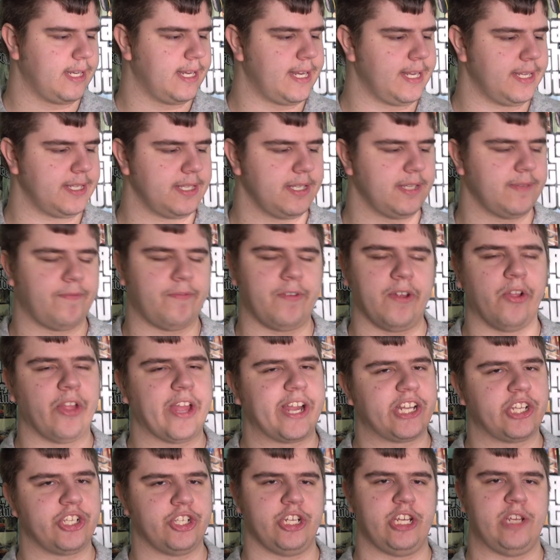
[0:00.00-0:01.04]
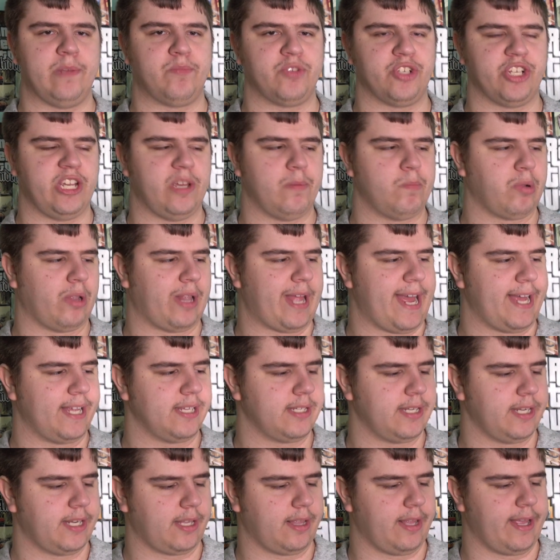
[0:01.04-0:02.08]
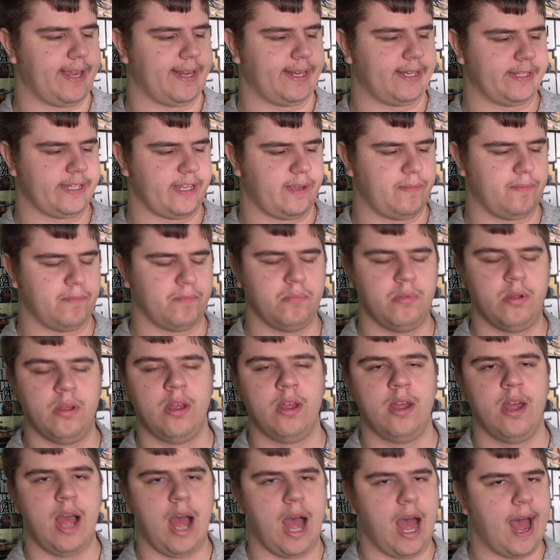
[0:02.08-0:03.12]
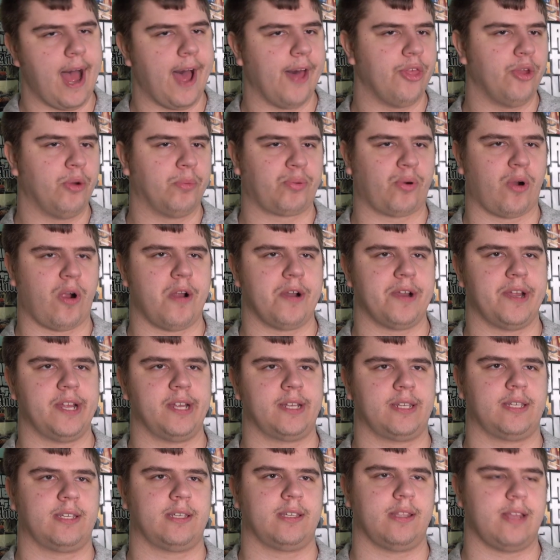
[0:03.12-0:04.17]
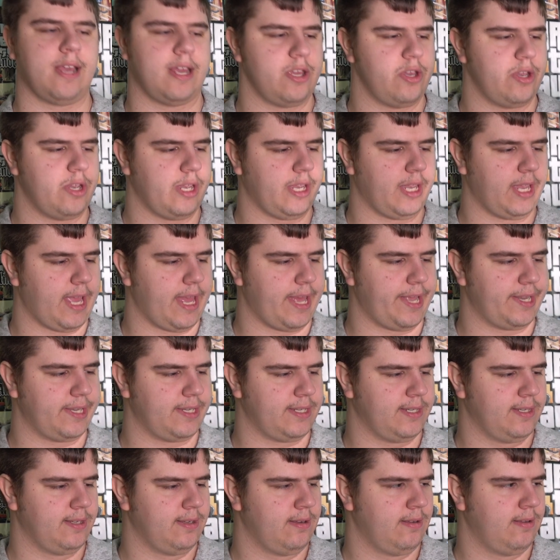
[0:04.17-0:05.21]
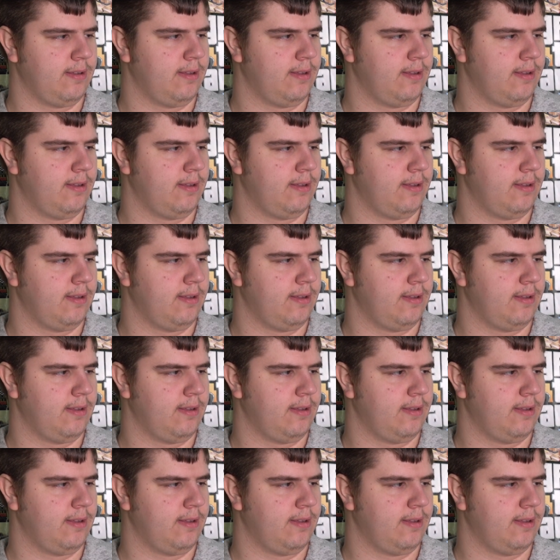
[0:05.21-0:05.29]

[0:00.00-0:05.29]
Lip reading: It doesn't feel like cheap plastic like some other products that you can get.